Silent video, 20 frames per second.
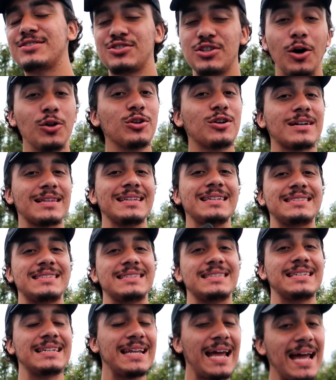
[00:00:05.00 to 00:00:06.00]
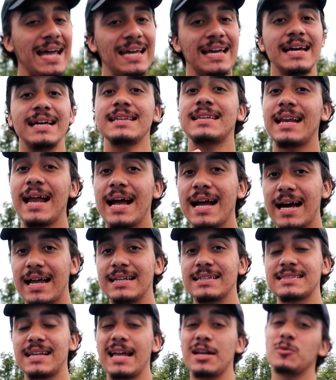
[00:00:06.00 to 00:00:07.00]
So look, listen, today I got an
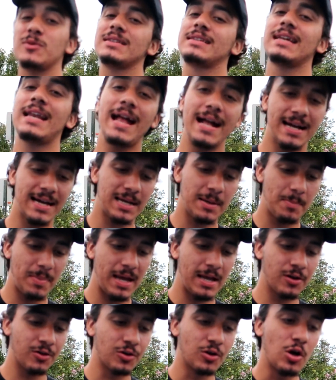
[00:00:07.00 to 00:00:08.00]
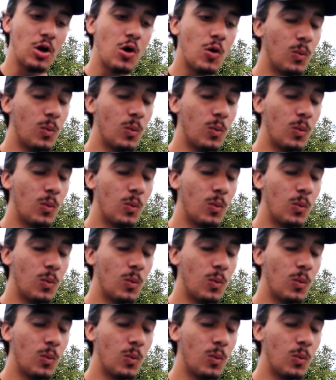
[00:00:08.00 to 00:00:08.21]
exciting one. Today I got a banger.